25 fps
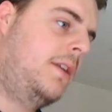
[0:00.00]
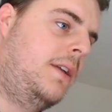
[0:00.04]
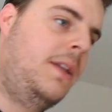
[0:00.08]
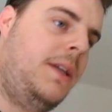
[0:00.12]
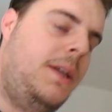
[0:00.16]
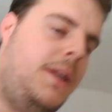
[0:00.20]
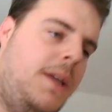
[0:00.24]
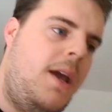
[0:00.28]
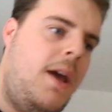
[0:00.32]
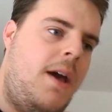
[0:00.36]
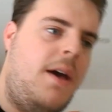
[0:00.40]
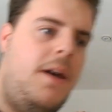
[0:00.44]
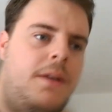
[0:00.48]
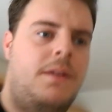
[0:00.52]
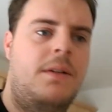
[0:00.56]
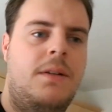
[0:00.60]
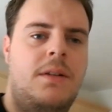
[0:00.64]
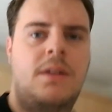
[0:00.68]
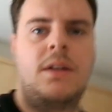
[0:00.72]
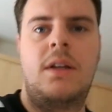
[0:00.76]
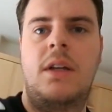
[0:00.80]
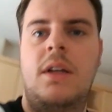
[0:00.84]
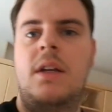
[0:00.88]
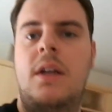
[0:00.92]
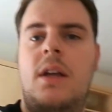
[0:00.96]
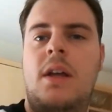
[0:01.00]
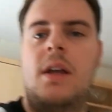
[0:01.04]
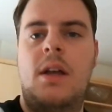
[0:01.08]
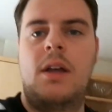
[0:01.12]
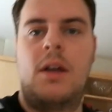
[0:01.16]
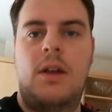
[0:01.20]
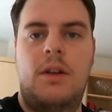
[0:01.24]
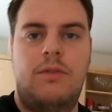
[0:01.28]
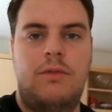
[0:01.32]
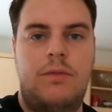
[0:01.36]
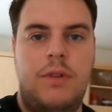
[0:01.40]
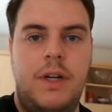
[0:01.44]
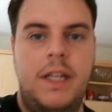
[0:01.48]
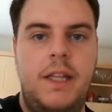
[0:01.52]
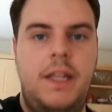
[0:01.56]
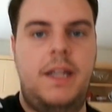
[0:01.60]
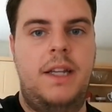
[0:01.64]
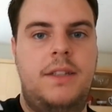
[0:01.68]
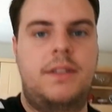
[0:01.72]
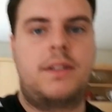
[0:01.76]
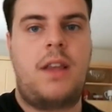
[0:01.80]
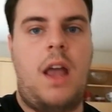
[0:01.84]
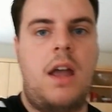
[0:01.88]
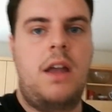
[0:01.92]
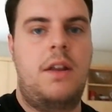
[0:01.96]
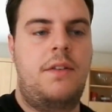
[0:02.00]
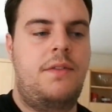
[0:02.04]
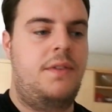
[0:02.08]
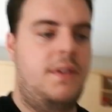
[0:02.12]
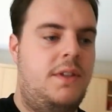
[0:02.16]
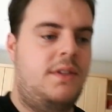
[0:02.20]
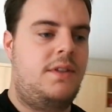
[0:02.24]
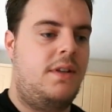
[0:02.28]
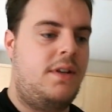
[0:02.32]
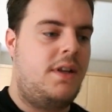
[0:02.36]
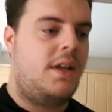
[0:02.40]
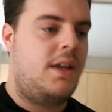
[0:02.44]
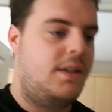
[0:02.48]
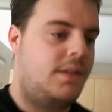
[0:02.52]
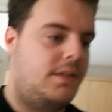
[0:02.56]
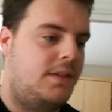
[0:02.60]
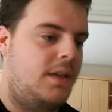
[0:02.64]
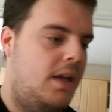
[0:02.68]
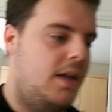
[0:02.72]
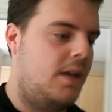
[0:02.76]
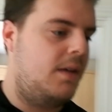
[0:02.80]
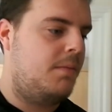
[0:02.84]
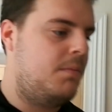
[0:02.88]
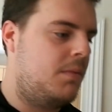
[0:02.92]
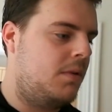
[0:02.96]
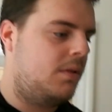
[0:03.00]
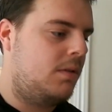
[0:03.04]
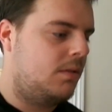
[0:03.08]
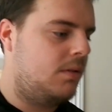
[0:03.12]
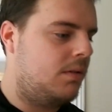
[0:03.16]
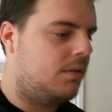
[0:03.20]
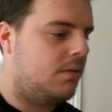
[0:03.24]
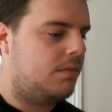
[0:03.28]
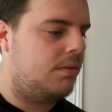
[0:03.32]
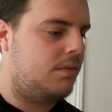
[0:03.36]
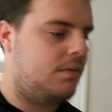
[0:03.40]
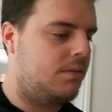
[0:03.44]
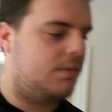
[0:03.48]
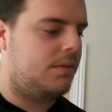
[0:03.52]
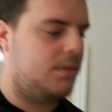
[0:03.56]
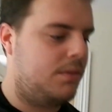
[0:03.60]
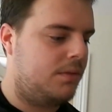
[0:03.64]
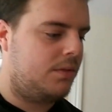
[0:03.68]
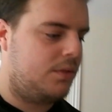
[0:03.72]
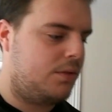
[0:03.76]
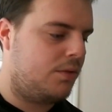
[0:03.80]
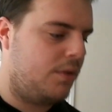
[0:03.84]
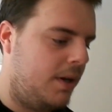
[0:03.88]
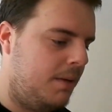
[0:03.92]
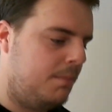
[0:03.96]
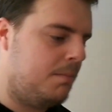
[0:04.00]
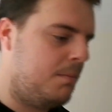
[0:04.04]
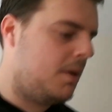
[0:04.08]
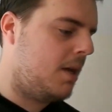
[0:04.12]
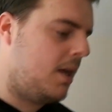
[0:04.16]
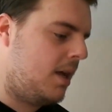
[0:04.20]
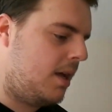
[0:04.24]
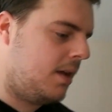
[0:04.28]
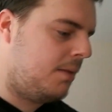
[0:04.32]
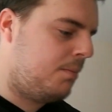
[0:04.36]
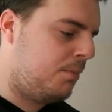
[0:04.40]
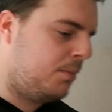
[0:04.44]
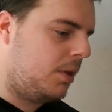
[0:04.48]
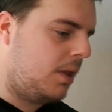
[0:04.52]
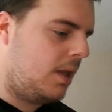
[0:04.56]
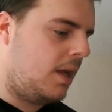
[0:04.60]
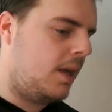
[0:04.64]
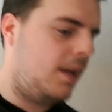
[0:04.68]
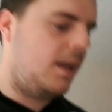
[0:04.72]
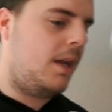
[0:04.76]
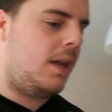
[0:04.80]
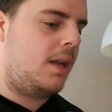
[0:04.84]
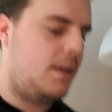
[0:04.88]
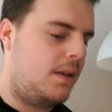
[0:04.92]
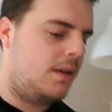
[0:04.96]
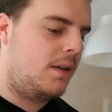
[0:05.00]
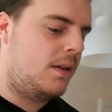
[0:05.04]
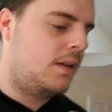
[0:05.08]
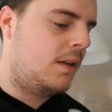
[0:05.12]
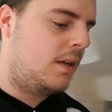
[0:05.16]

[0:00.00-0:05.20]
yeah, really excited for today's game. Green Bay playing.